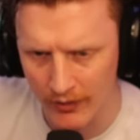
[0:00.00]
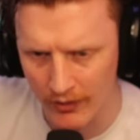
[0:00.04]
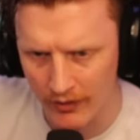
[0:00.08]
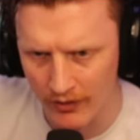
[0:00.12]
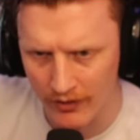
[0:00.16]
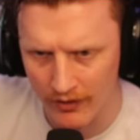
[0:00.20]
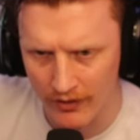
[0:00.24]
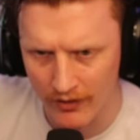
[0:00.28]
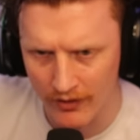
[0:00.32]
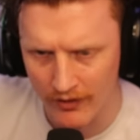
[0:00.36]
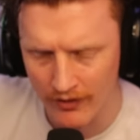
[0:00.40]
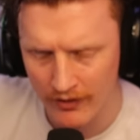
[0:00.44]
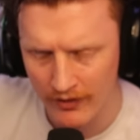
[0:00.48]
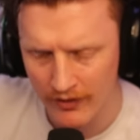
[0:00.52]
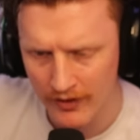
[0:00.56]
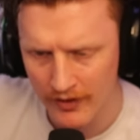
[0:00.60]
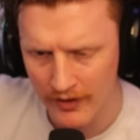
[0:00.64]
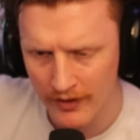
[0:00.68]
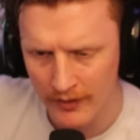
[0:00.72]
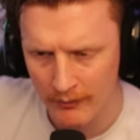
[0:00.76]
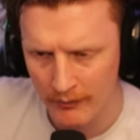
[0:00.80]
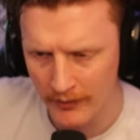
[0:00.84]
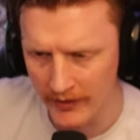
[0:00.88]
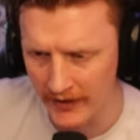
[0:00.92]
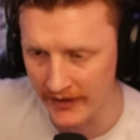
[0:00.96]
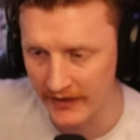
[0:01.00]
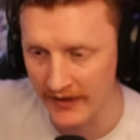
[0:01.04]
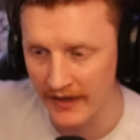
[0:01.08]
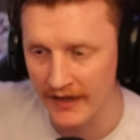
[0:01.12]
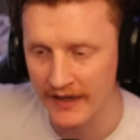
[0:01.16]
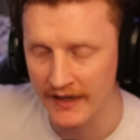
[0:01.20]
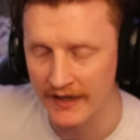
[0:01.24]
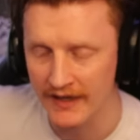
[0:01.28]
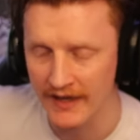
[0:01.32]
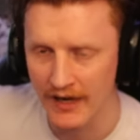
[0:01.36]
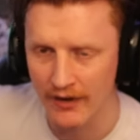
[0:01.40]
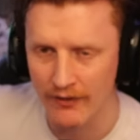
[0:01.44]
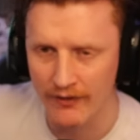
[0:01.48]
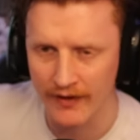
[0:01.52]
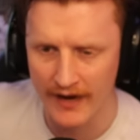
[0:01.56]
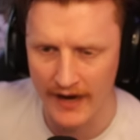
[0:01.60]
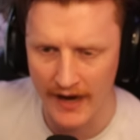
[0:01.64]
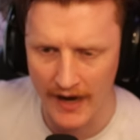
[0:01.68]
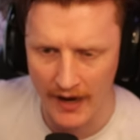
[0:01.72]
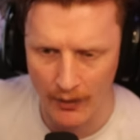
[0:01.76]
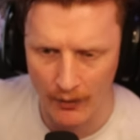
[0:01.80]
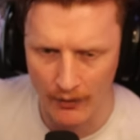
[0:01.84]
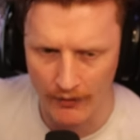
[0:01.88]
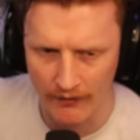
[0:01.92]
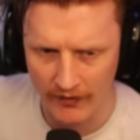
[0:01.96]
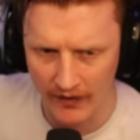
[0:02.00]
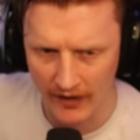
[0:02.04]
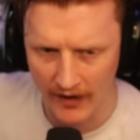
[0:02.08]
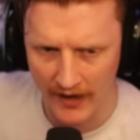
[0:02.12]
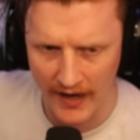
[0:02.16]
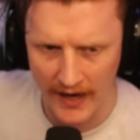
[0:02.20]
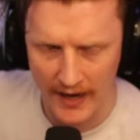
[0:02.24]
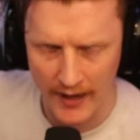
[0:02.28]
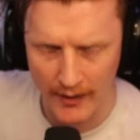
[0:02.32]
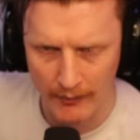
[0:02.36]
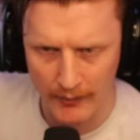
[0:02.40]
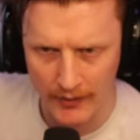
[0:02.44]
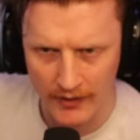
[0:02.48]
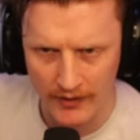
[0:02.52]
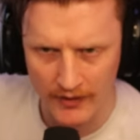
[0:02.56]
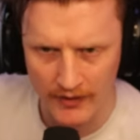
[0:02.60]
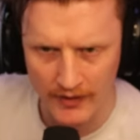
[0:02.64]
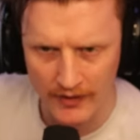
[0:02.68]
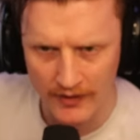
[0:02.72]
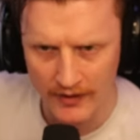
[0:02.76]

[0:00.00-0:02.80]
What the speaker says: more, meaning they can now get out of the lab.